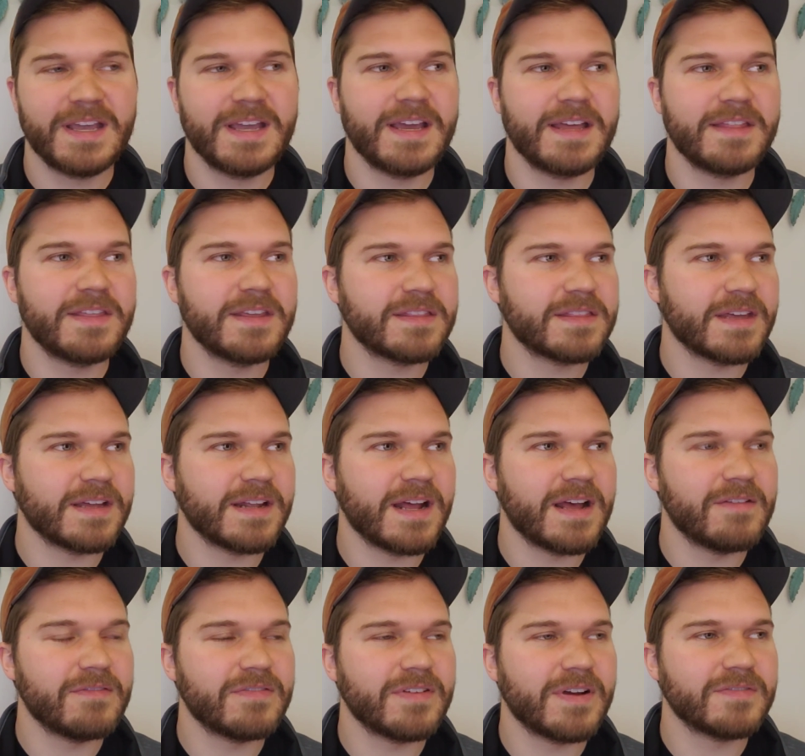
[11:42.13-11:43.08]
And I think that
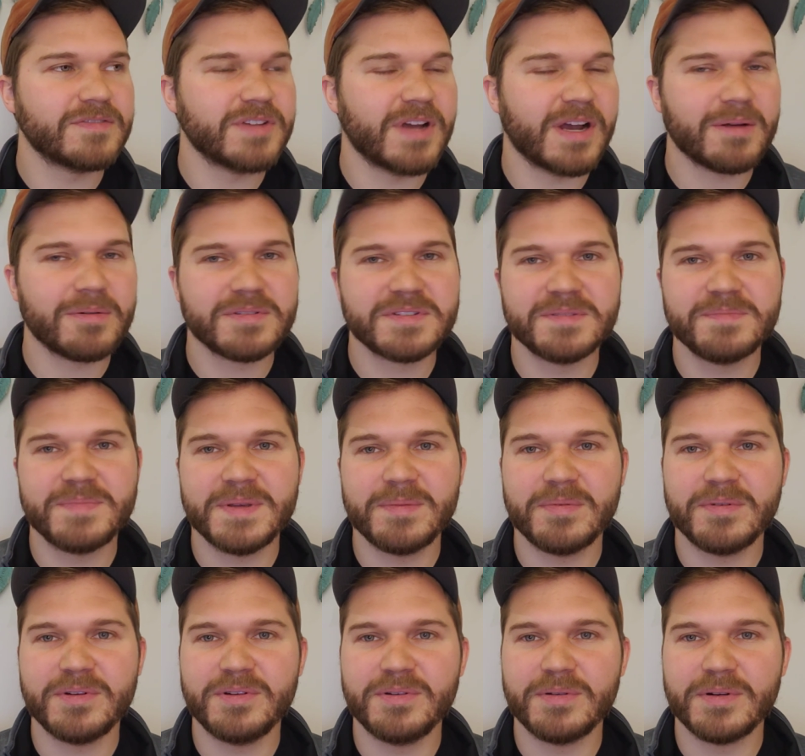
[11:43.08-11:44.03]
I've talked with some
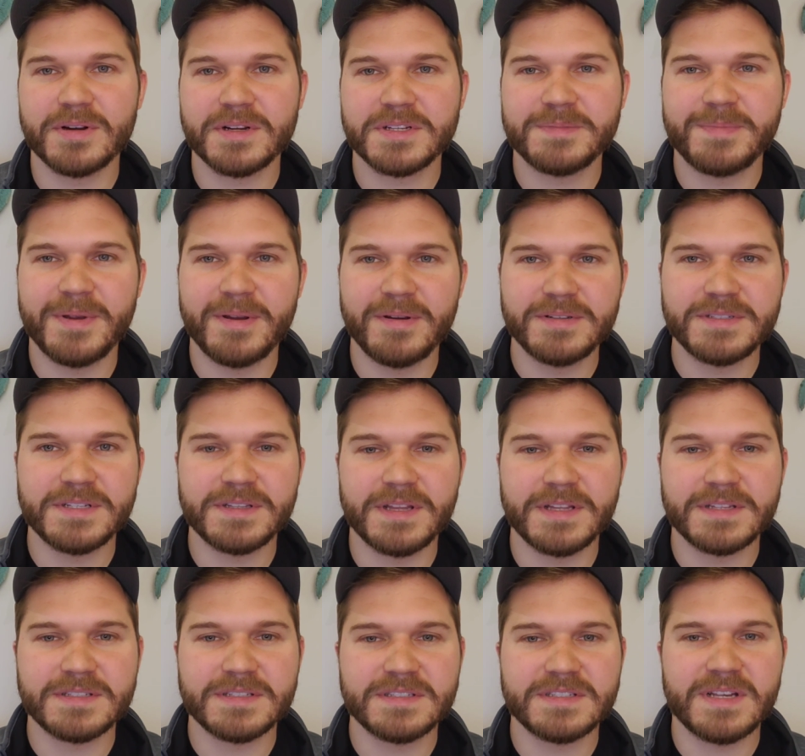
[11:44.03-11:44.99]
people who are experiencing
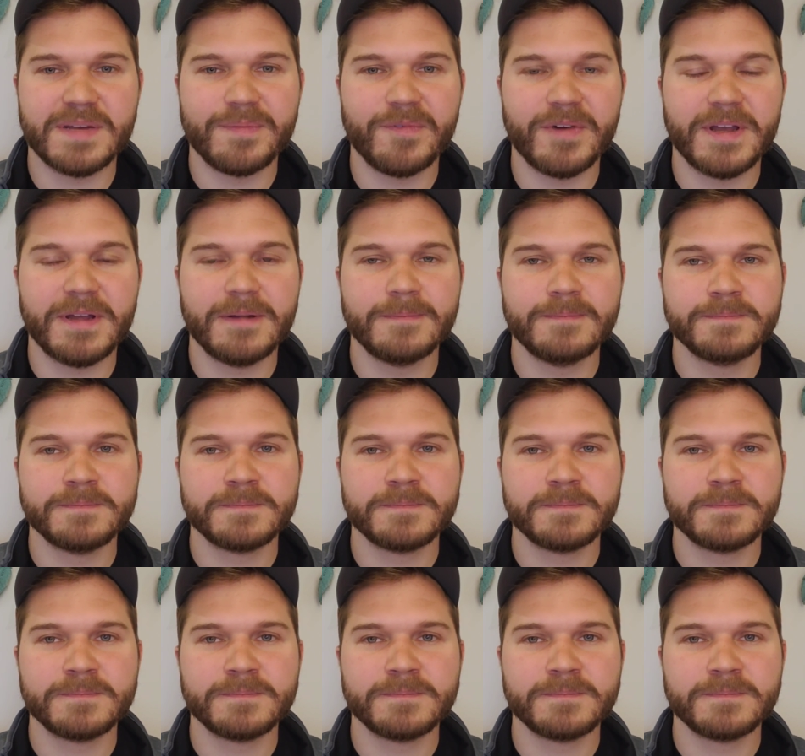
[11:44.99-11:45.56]
this in some way.